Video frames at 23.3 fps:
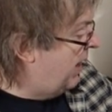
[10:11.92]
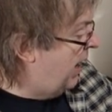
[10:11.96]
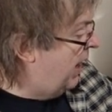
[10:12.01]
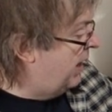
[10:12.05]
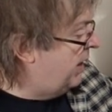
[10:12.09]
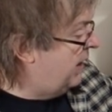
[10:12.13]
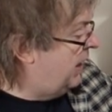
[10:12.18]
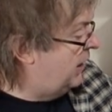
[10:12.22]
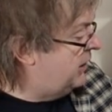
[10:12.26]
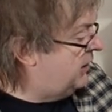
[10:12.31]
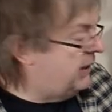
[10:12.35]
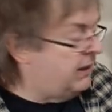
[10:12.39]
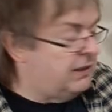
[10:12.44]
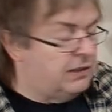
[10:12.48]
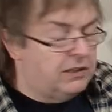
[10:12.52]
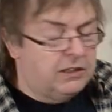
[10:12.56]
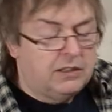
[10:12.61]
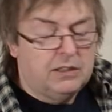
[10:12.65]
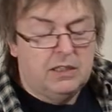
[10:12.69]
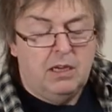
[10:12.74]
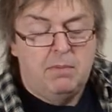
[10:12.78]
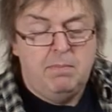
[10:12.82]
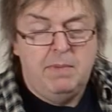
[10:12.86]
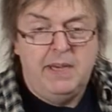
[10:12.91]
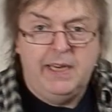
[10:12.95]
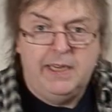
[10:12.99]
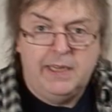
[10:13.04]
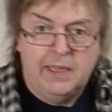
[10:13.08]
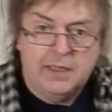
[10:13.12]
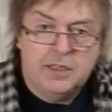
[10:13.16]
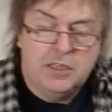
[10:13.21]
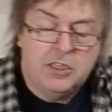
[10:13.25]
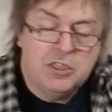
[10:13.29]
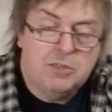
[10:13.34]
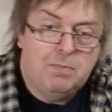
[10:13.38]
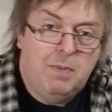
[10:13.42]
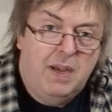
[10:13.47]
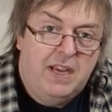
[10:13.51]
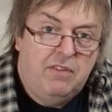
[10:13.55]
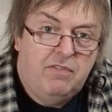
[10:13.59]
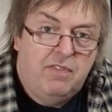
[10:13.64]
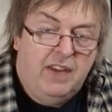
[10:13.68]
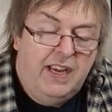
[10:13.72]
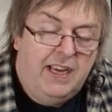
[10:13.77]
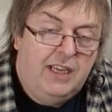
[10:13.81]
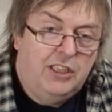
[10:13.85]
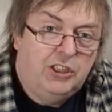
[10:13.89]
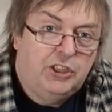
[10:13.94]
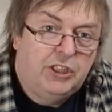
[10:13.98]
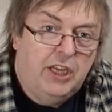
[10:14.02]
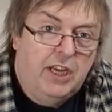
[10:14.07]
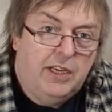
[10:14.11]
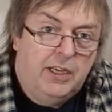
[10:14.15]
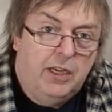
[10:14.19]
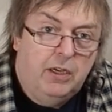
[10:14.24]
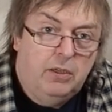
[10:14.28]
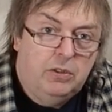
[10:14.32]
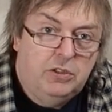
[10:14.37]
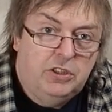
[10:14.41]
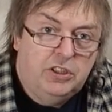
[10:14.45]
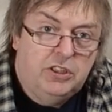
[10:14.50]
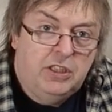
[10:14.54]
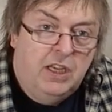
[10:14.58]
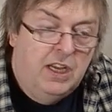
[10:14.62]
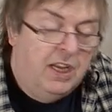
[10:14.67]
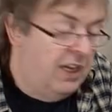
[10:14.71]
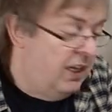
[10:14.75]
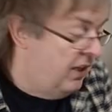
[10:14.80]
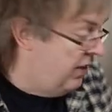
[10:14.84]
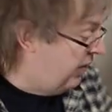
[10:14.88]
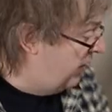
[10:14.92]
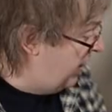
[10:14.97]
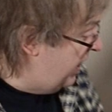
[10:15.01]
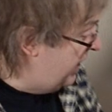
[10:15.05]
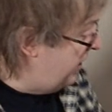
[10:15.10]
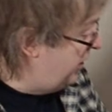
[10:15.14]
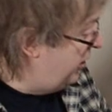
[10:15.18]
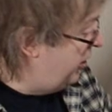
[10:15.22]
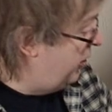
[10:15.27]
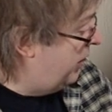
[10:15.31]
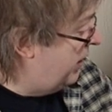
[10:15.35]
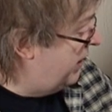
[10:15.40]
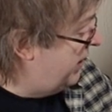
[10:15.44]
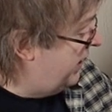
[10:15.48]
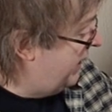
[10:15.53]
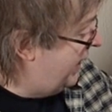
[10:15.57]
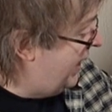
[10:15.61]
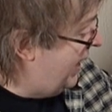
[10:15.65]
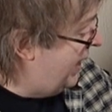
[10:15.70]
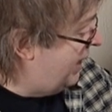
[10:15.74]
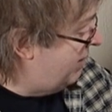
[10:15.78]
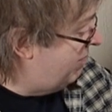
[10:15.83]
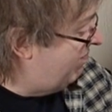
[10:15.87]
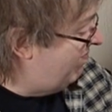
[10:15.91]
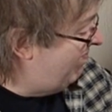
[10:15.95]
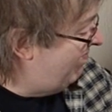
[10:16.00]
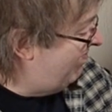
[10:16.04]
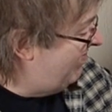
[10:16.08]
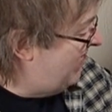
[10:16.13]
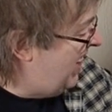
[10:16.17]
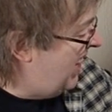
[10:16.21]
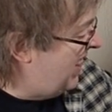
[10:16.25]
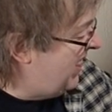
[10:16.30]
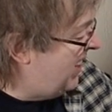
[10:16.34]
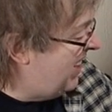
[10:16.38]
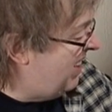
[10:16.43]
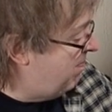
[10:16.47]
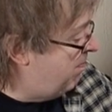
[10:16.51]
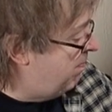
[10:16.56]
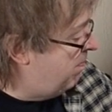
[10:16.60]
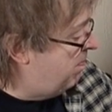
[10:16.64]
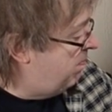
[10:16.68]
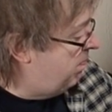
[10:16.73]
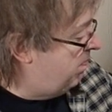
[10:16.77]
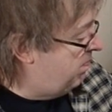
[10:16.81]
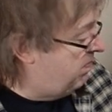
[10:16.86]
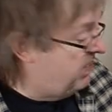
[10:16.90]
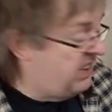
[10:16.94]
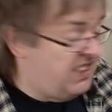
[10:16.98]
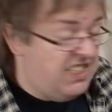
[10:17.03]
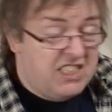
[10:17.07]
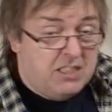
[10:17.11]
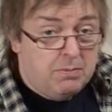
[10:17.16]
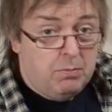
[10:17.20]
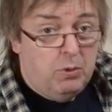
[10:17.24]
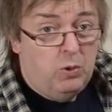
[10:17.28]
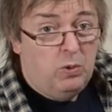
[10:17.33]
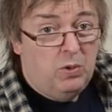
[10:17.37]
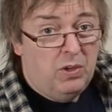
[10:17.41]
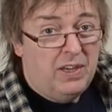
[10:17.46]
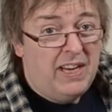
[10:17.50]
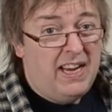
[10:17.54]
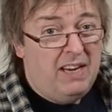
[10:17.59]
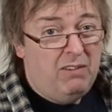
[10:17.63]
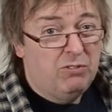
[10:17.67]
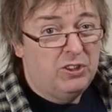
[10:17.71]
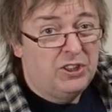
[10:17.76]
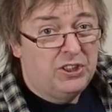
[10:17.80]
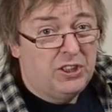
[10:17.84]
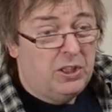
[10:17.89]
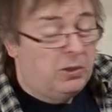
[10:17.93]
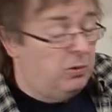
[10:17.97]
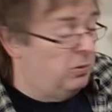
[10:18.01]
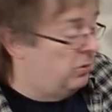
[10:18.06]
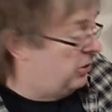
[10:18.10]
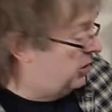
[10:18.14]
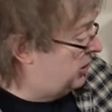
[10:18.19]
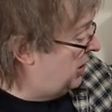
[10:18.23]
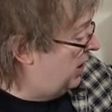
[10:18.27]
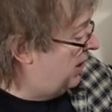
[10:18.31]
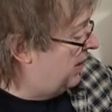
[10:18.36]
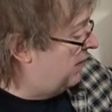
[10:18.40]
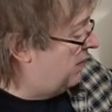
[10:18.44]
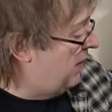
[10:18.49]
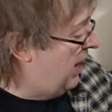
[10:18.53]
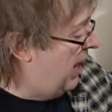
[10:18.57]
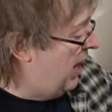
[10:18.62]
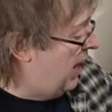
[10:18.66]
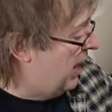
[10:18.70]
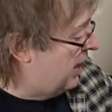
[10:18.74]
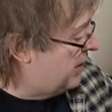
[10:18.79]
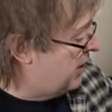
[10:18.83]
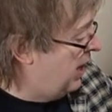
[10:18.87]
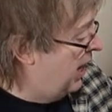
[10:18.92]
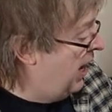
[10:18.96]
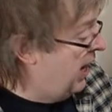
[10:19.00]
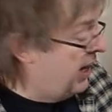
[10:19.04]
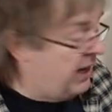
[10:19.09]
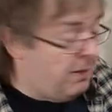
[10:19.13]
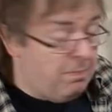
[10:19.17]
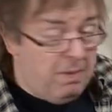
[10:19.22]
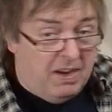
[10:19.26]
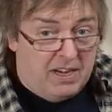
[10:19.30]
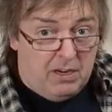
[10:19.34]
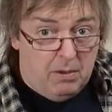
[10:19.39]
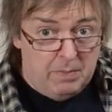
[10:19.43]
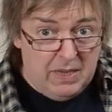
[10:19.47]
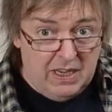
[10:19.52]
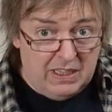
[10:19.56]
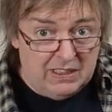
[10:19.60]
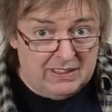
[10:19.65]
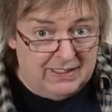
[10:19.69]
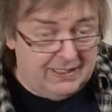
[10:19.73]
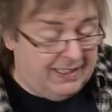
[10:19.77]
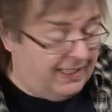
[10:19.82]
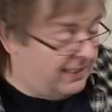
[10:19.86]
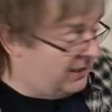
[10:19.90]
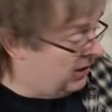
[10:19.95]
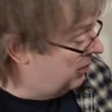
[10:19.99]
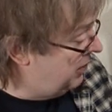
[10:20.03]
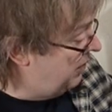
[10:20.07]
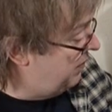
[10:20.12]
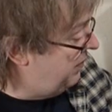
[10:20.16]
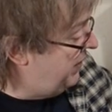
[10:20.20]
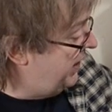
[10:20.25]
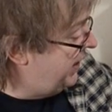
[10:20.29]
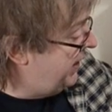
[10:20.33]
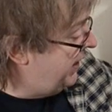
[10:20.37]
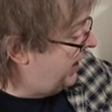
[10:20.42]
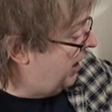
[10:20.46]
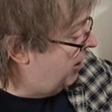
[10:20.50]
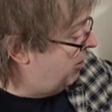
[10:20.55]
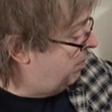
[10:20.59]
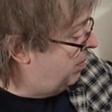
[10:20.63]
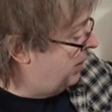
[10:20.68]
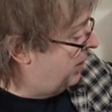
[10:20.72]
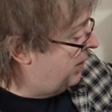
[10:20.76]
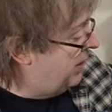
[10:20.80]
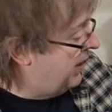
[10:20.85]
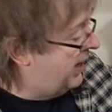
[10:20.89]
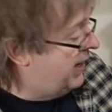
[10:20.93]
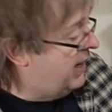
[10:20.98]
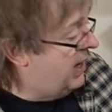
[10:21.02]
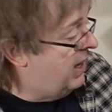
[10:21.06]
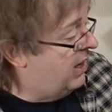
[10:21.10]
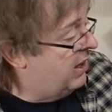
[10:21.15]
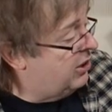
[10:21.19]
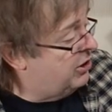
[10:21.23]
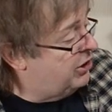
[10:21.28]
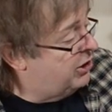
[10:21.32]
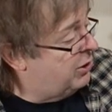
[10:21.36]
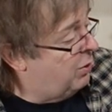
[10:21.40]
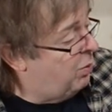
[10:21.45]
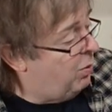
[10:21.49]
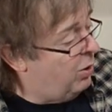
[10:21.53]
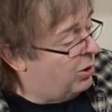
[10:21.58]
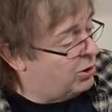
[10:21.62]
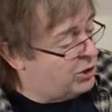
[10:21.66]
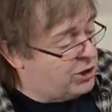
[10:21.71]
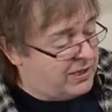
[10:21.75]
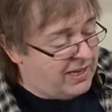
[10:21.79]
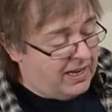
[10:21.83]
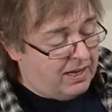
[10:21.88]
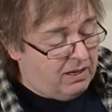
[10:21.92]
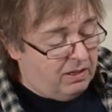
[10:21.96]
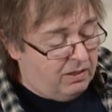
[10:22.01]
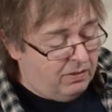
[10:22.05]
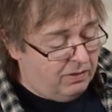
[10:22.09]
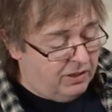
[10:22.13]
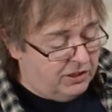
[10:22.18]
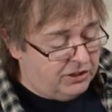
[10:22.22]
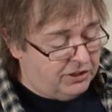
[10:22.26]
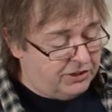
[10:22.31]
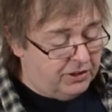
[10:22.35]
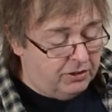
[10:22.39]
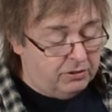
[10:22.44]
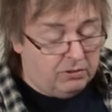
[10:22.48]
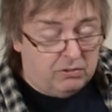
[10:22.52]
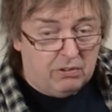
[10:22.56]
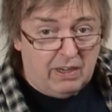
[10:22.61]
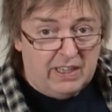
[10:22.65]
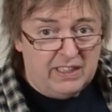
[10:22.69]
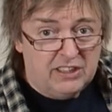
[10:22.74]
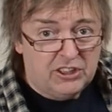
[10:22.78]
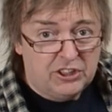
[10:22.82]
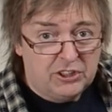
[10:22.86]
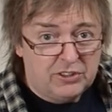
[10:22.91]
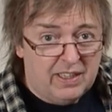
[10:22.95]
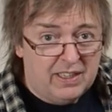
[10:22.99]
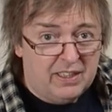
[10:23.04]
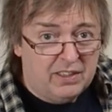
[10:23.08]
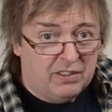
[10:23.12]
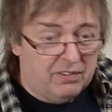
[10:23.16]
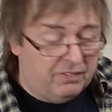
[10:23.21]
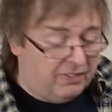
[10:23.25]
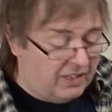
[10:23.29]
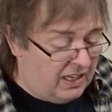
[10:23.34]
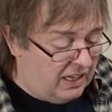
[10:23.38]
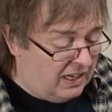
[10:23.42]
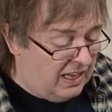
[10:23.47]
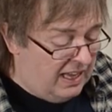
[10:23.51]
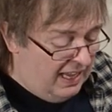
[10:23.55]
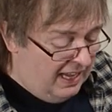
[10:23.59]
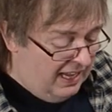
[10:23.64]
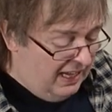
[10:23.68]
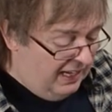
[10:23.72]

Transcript: Unless it's a media that's made for inkjet use, then you're going to get rather dismal looking results like that. You may not be able to see it on the video, but the colours are washed out. There's no great strength of colour.